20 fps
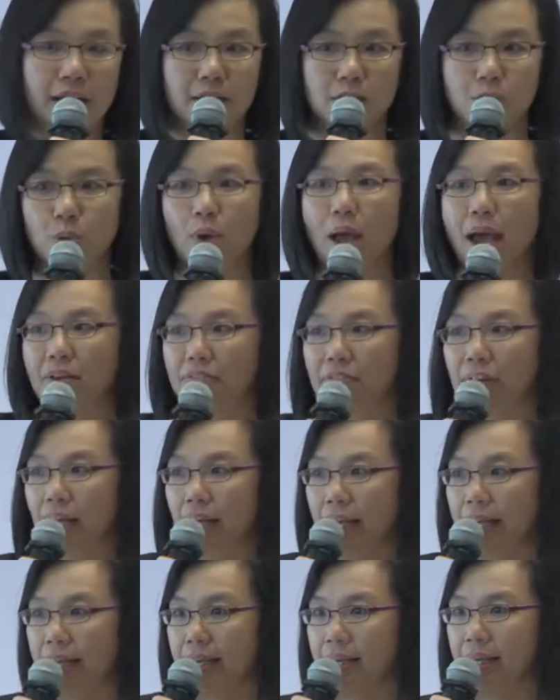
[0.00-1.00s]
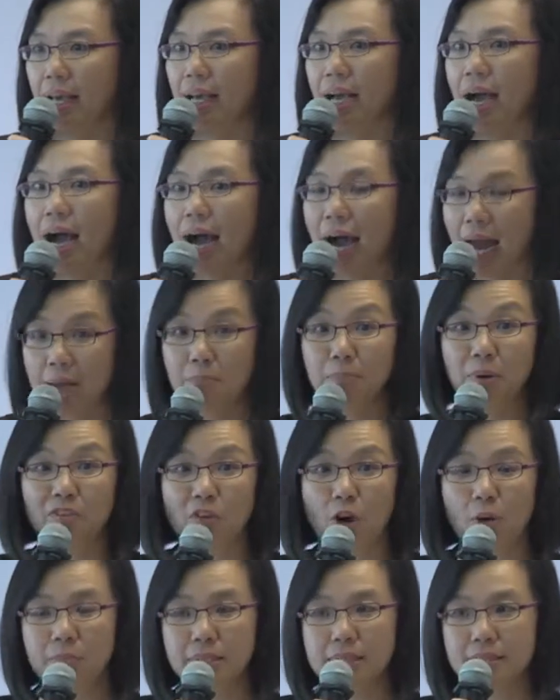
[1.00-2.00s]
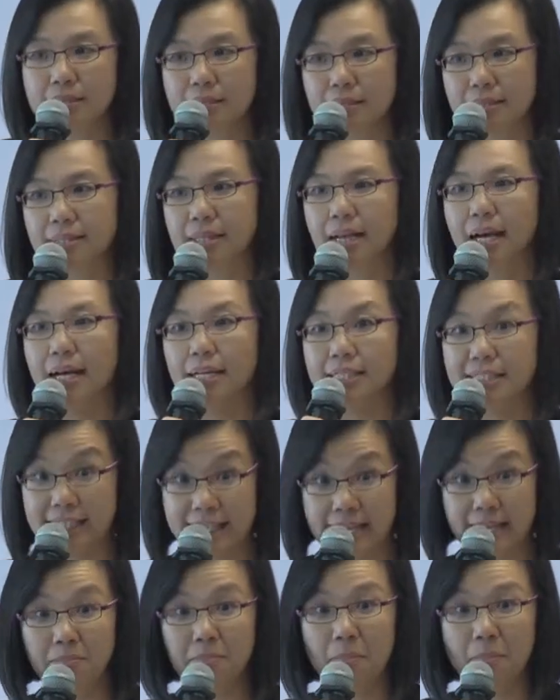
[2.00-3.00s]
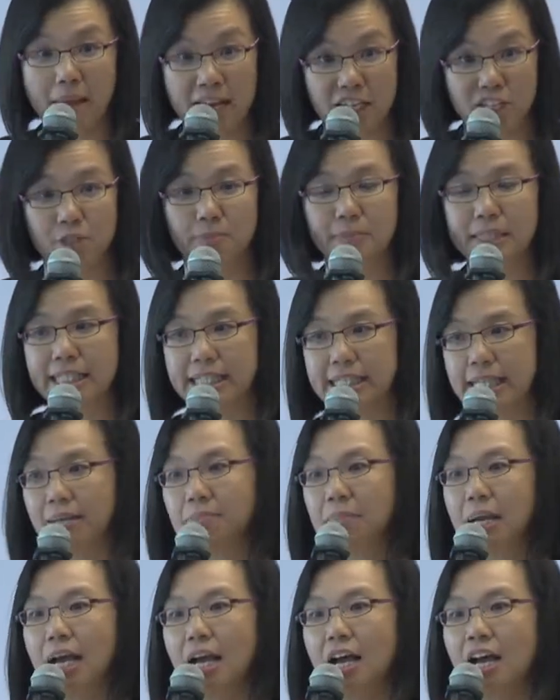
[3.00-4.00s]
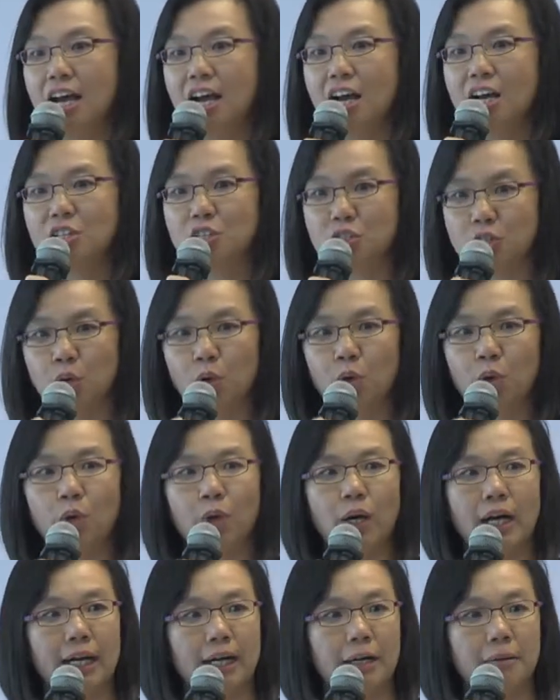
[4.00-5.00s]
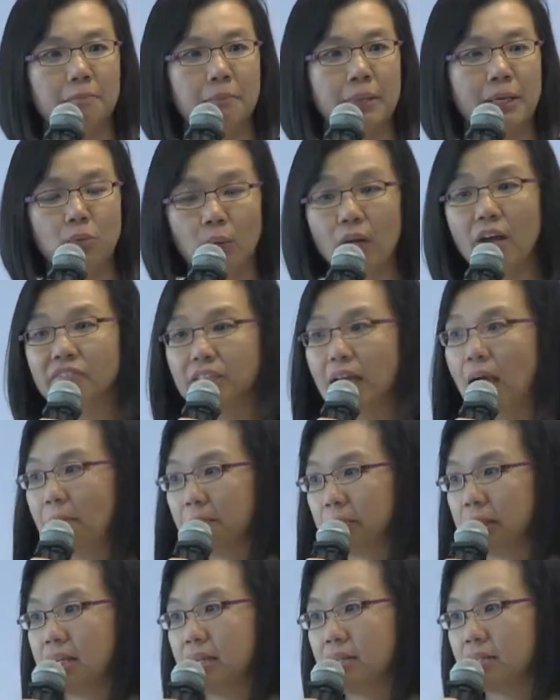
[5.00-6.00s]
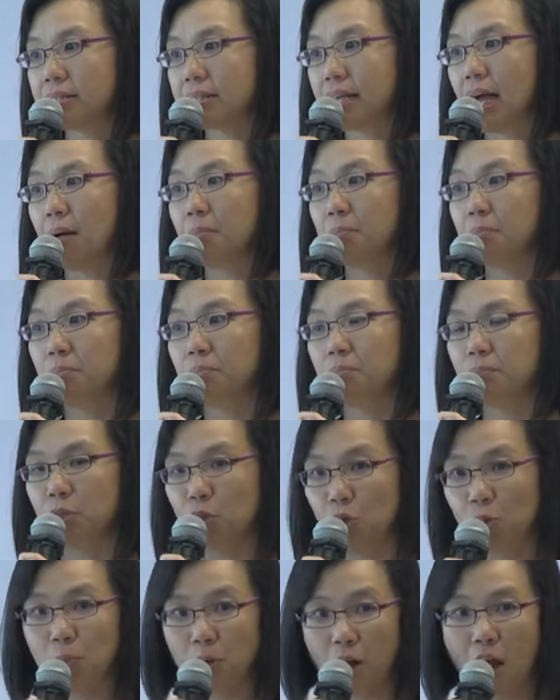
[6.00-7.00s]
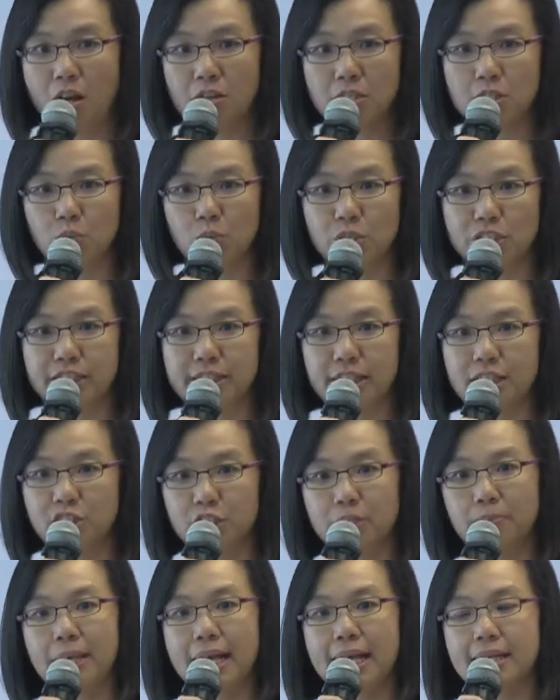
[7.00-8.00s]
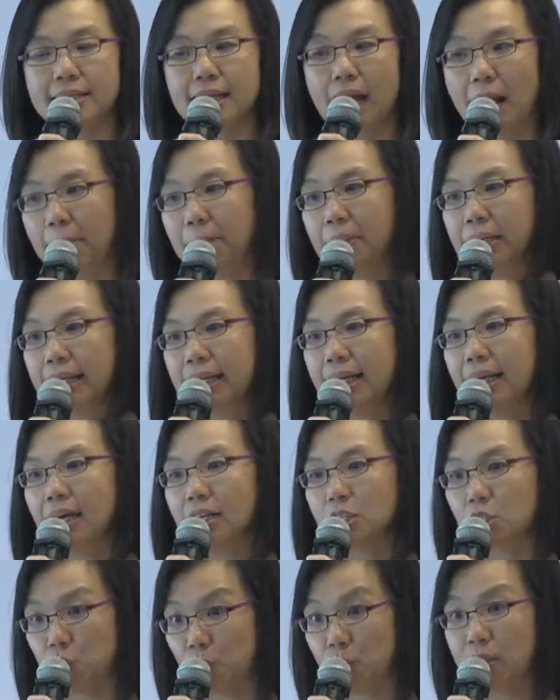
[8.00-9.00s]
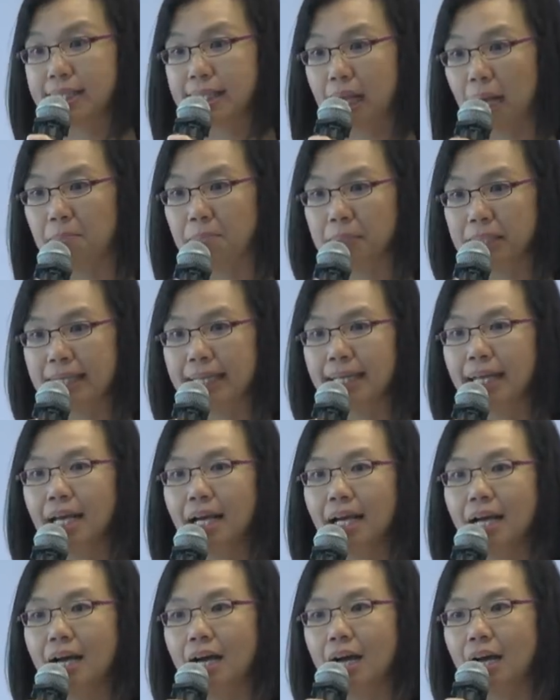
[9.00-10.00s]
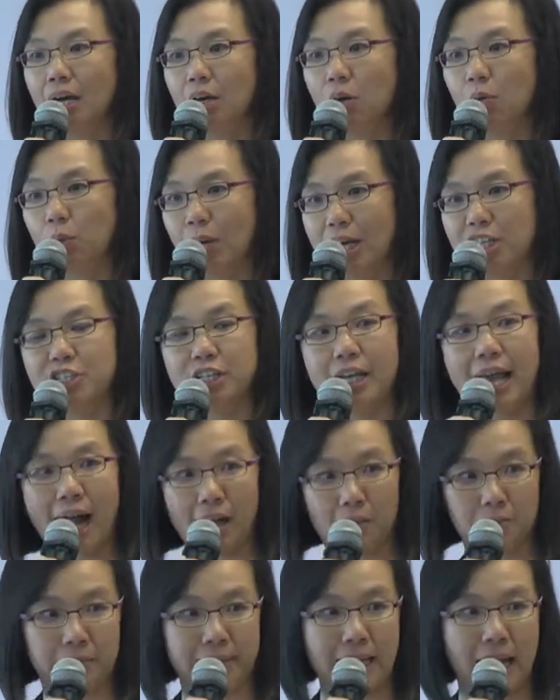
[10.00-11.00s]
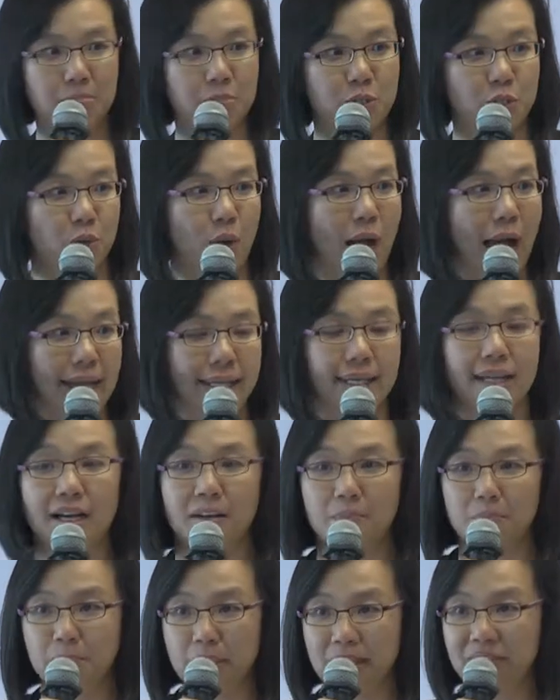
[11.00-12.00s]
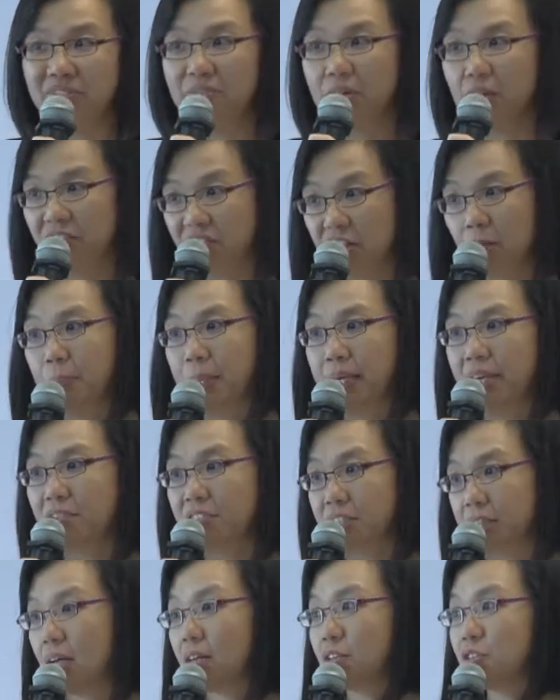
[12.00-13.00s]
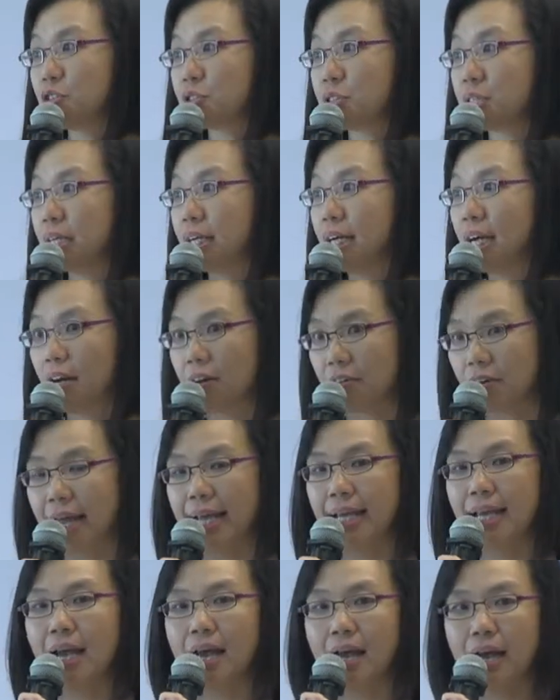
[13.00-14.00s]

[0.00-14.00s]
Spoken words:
to have a high performance team, management team. So in one of the companies, uBlox, which is a GPS company, a Swiss company, we actually helped them to hire a VP sales, right?